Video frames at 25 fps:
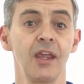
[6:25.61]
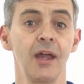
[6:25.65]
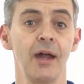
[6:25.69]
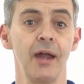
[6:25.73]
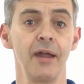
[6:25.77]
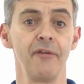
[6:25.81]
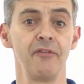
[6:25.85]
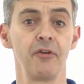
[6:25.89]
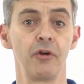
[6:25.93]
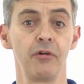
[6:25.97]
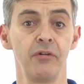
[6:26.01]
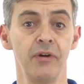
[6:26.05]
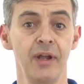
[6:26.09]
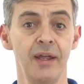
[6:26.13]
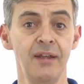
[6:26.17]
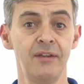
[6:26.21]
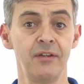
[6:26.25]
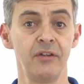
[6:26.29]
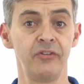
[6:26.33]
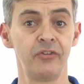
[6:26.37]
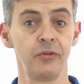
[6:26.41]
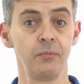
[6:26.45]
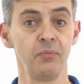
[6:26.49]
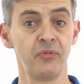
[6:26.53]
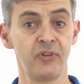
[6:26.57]
I have
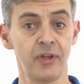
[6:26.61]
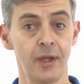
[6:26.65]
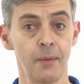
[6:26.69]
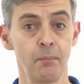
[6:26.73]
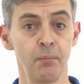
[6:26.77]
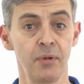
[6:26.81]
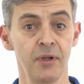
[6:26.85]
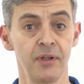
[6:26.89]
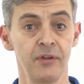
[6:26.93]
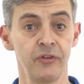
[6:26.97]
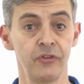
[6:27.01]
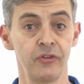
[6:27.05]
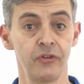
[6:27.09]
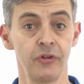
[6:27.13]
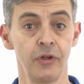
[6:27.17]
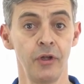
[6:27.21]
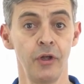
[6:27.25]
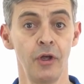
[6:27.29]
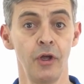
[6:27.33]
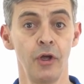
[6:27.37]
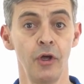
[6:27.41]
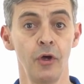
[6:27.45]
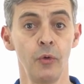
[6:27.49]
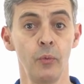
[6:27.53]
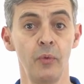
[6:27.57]
created some templates
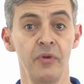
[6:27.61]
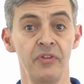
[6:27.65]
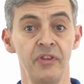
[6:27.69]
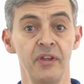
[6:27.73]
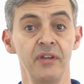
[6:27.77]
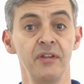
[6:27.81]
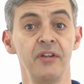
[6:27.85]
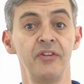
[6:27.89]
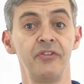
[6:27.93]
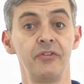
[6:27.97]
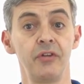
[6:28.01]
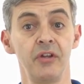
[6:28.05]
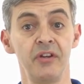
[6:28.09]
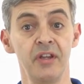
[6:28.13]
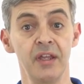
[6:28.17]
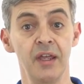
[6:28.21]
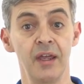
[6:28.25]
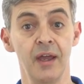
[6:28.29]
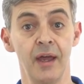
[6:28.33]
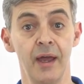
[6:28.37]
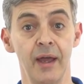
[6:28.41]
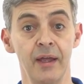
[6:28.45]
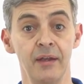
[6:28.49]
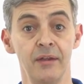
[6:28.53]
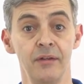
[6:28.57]
within the study
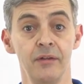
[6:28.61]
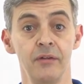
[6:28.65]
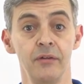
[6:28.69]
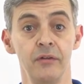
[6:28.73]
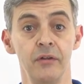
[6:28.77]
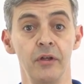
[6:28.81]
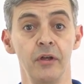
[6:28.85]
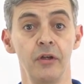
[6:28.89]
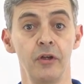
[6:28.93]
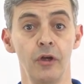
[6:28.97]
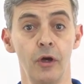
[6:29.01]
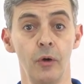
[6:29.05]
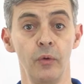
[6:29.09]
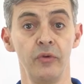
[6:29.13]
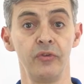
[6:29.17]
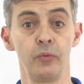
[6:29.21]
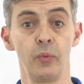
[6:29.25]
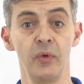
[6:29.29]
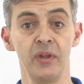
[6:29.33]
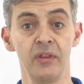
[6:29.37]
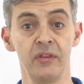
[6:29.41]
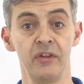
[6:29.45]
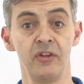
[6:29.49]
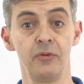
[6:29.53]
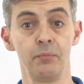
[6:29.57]
guide that goes
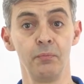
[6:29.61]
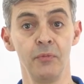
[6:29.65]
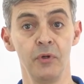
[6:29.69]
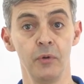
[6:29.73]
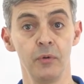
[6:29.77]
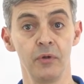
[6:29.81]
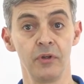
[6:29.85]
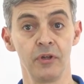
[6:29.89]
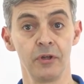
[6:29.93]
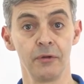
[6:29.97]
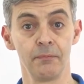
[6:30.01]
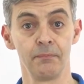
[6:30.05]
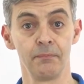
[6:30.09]
with this MOOC.